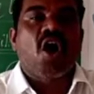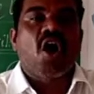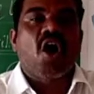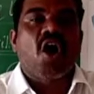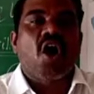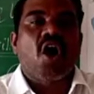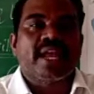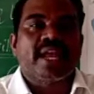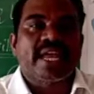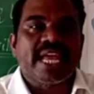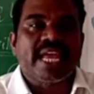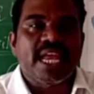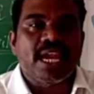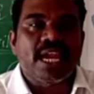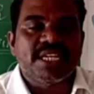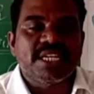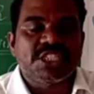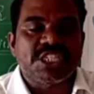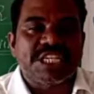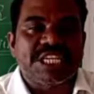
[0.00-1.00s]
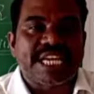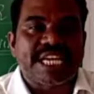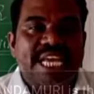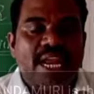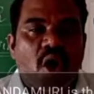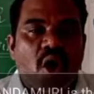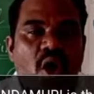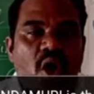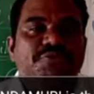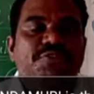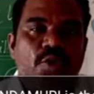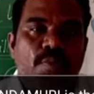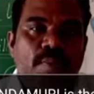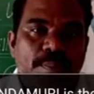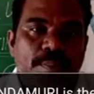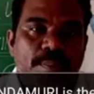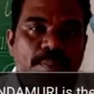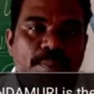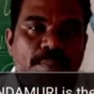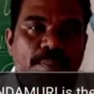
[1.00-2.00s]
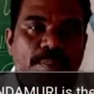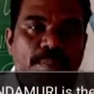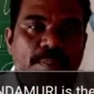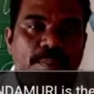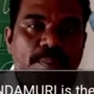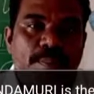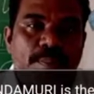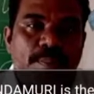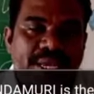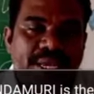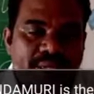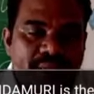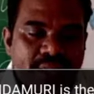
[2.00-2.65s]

or alimentary canal of human being.